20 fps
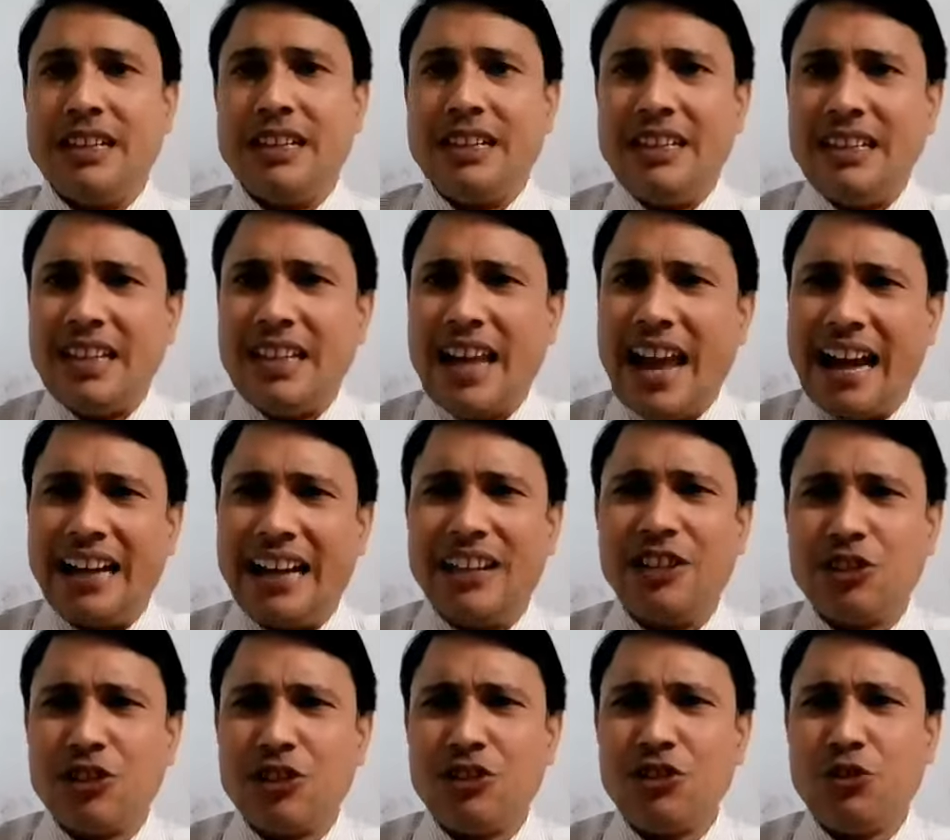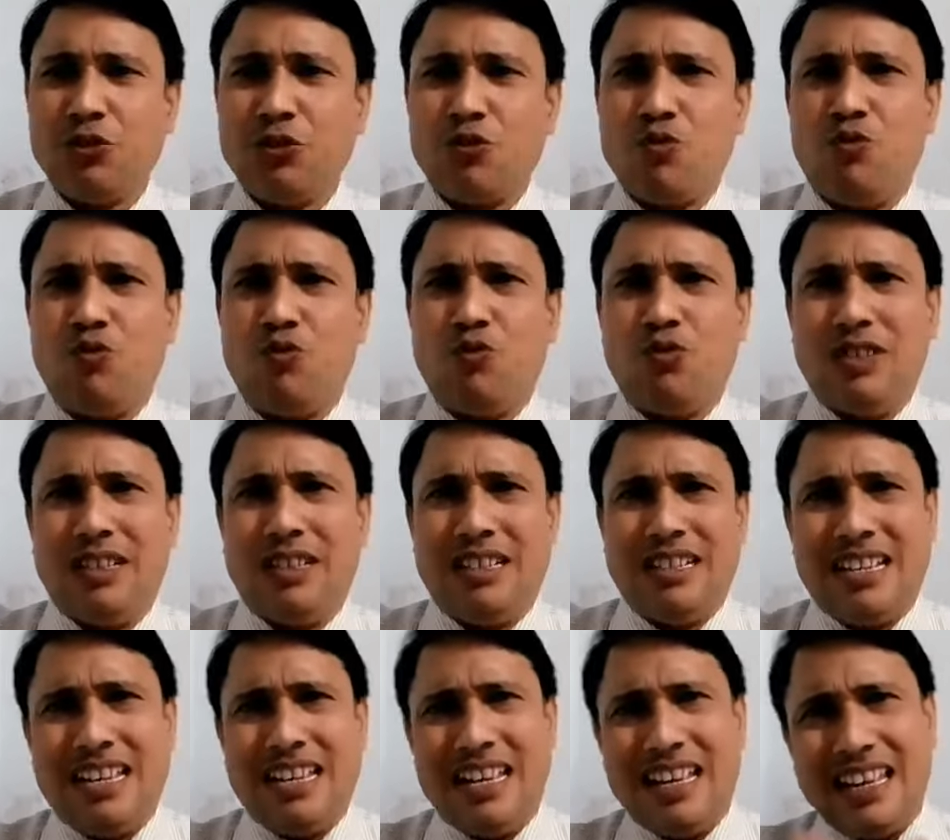In addition to
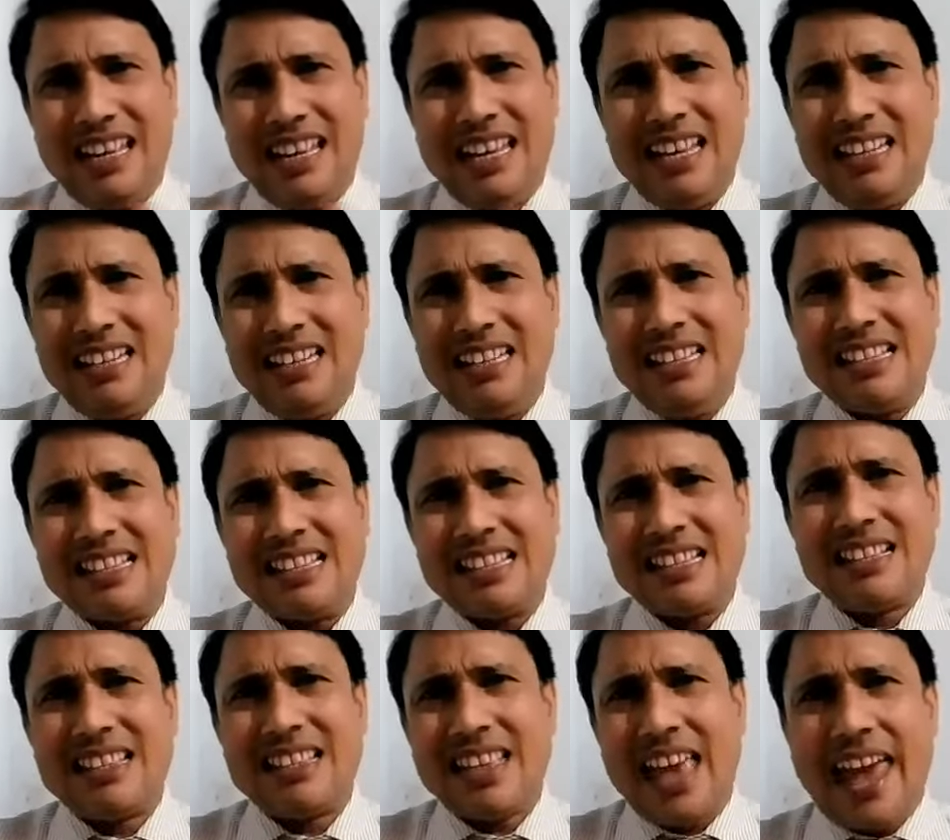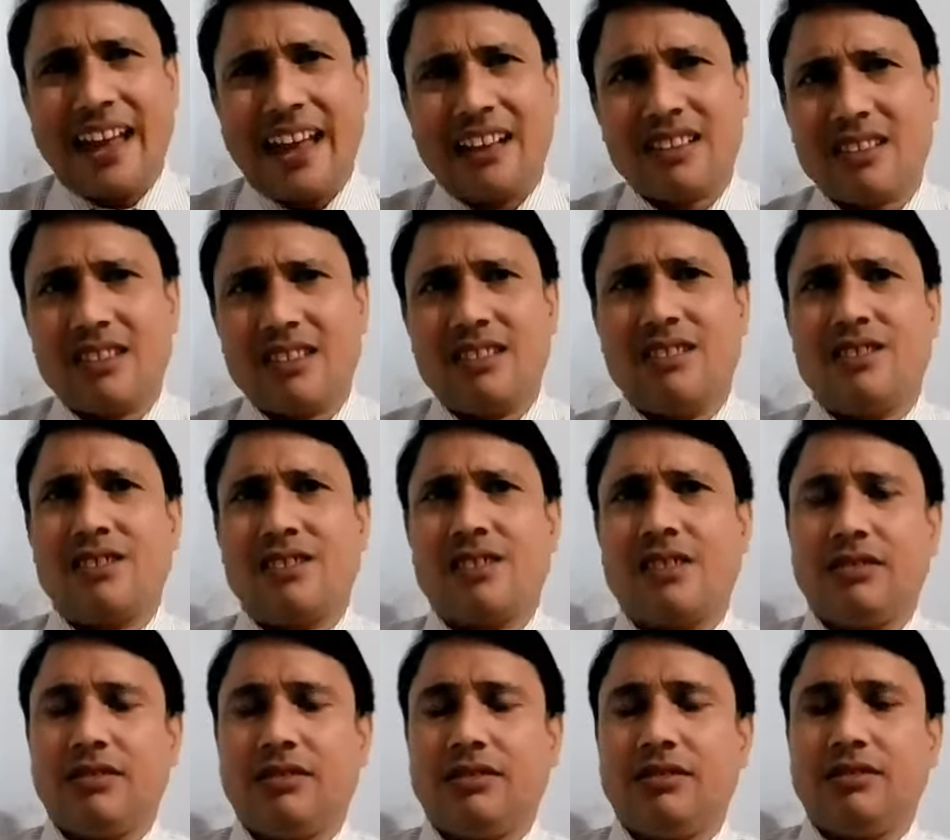any such actions
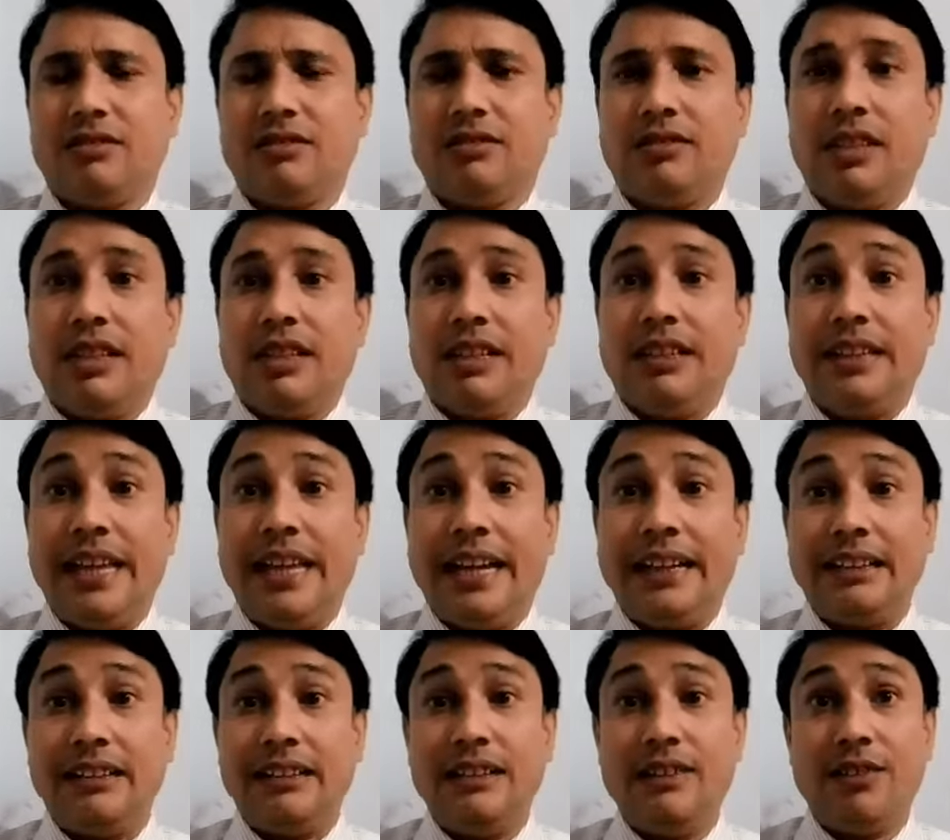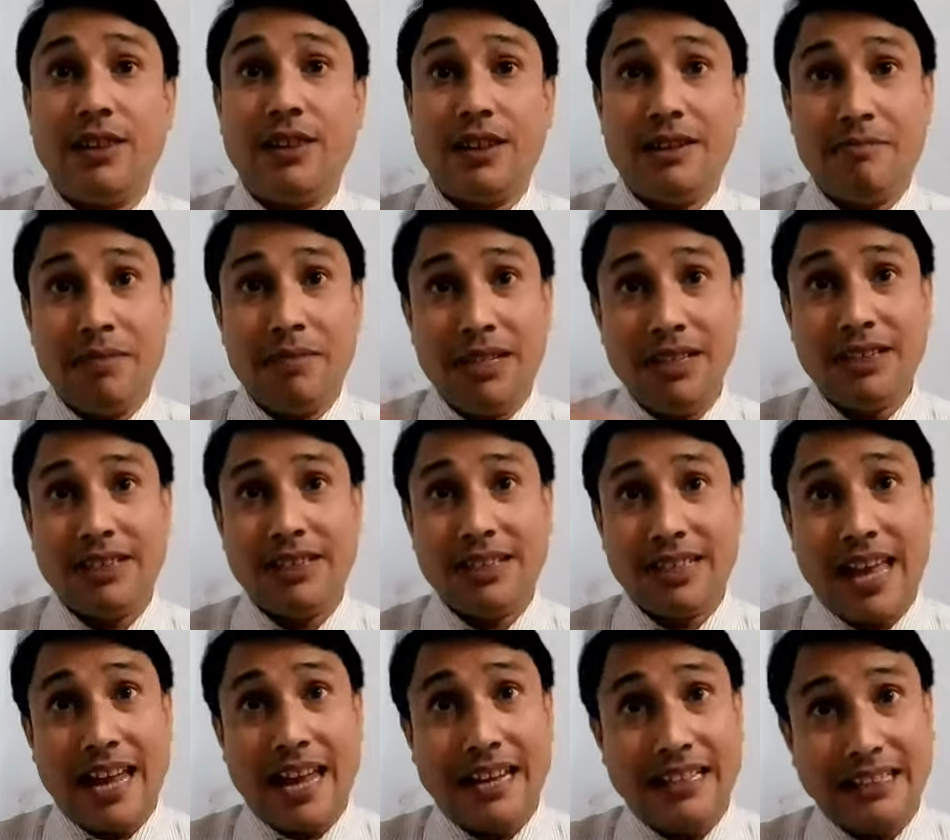that government
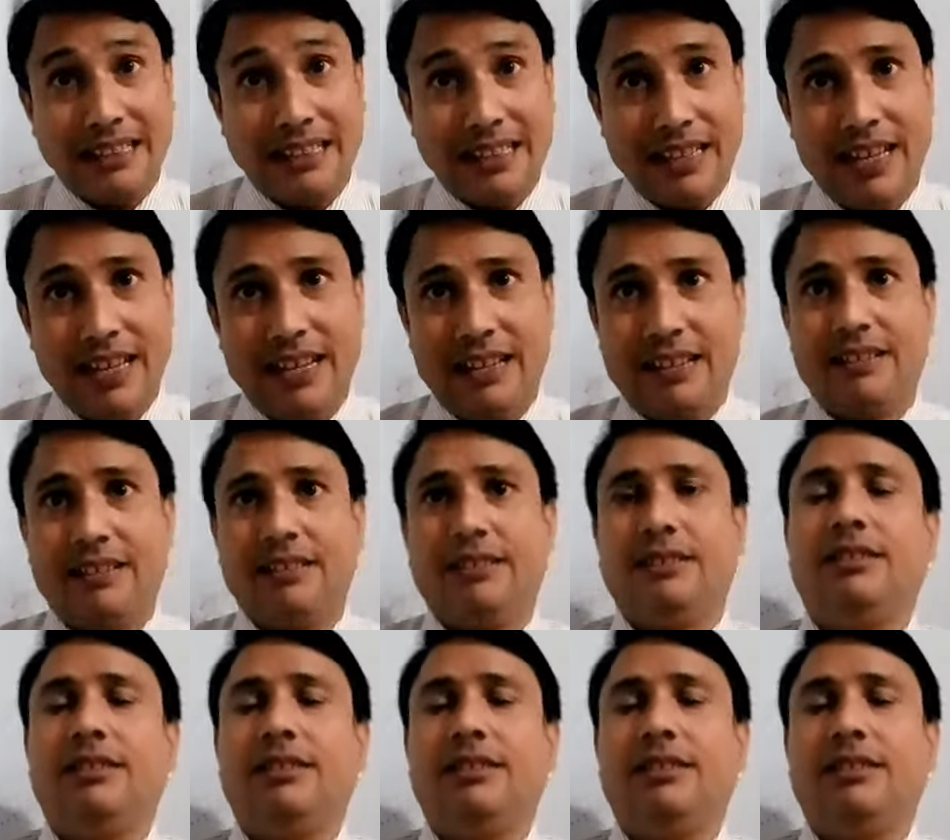can take,